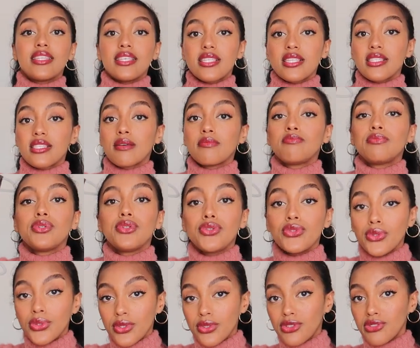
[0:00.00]
this is a
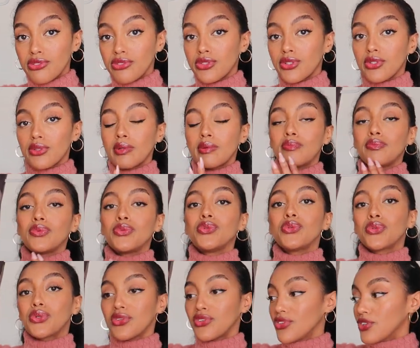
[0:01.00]
beautiful,
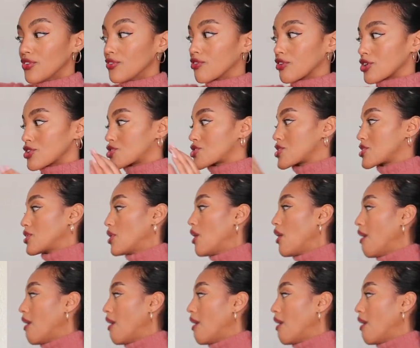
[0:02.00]
beautiful version